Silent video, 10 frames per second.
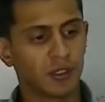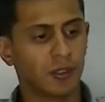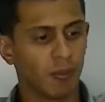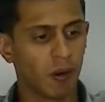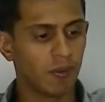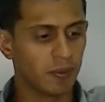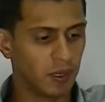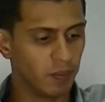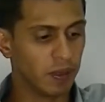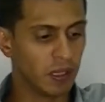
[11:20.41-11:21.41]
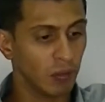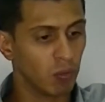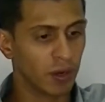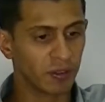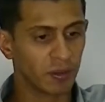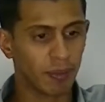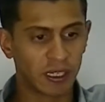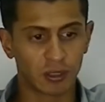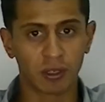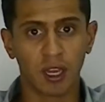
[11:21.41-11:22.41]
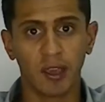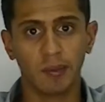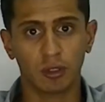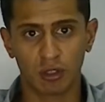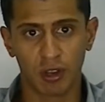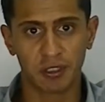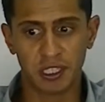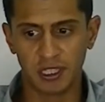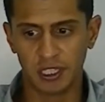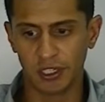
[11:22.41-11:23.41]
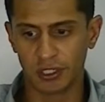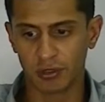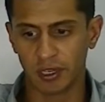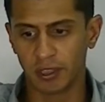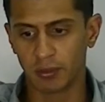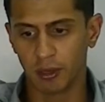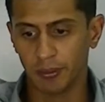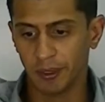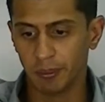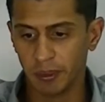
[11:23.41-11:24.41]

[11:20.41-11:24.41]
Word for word: to probably be one of the better reliable drives in the industry at the moment,